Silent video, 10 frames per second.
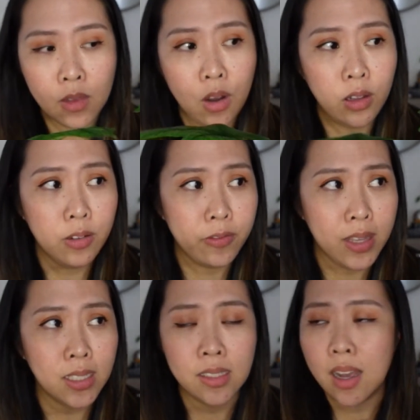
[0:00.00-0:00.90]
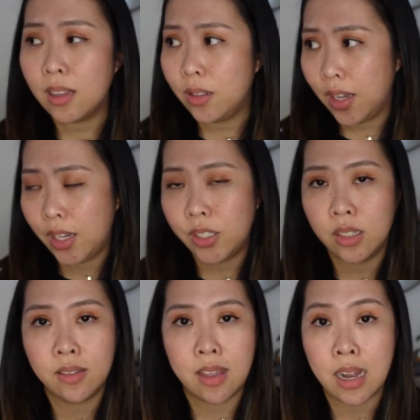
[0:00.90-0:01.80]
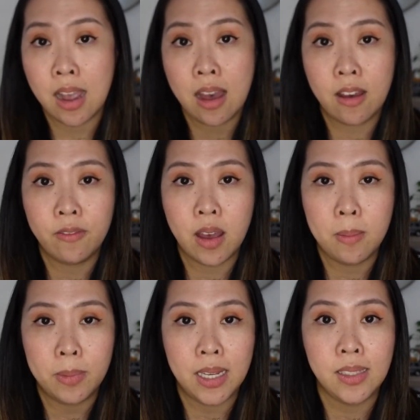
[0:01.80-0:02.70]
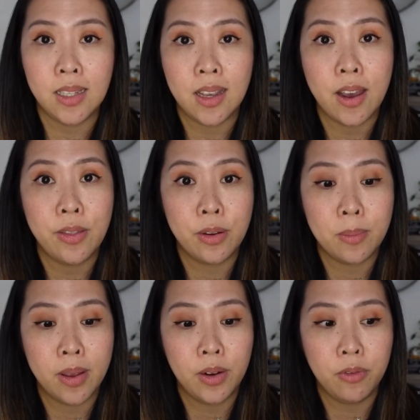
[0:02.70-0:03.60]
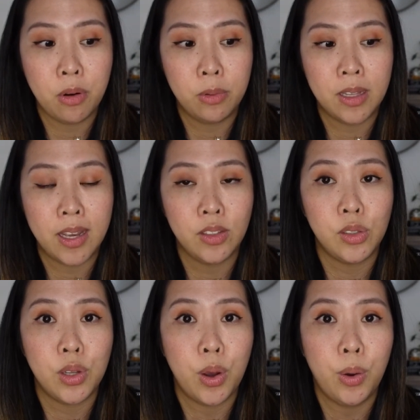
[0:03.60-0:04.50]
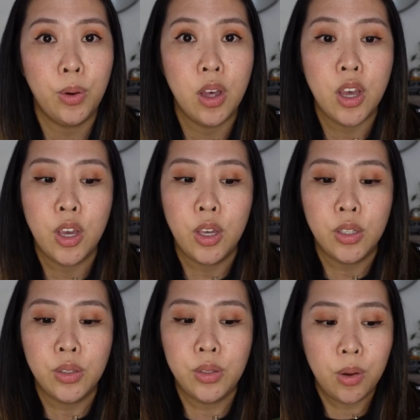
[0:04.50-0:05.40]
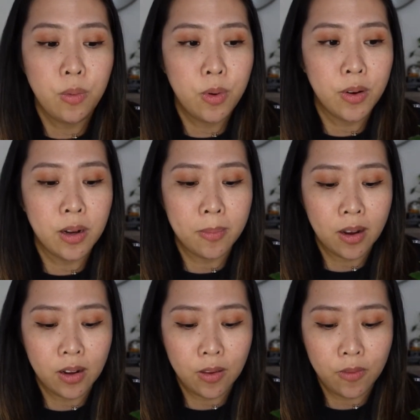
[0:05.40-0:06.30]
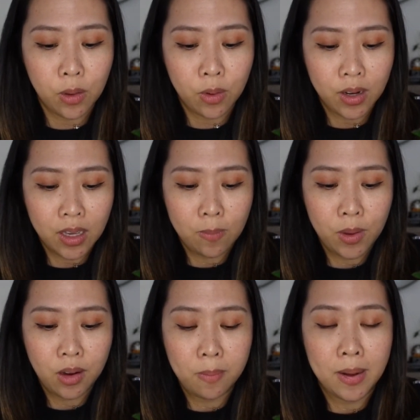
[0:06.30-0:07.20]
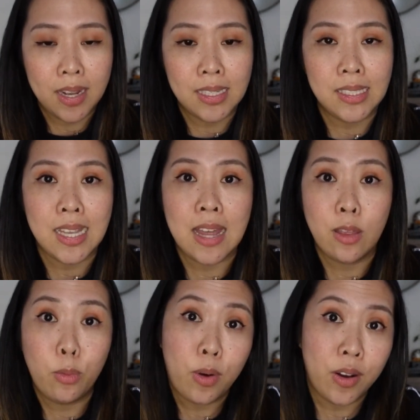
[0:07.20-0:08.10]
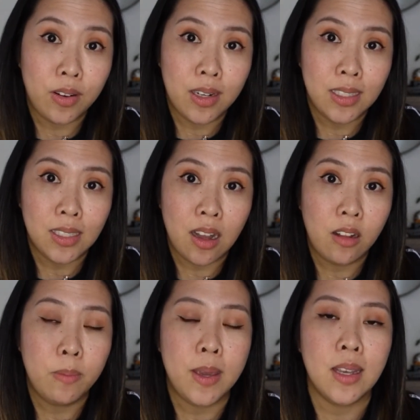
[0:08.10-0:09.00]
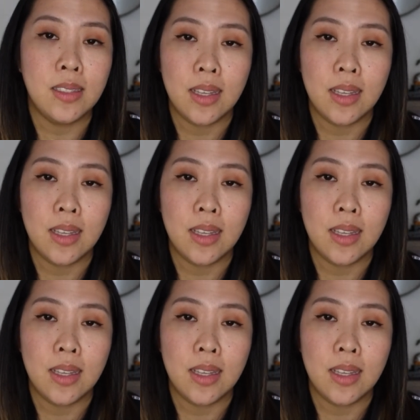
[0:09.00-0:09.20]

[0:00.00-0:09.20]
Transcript: All of these Alocasias that I have, I'm placing under my grow light. So don't worry about if you are keeping your plants in the water itself because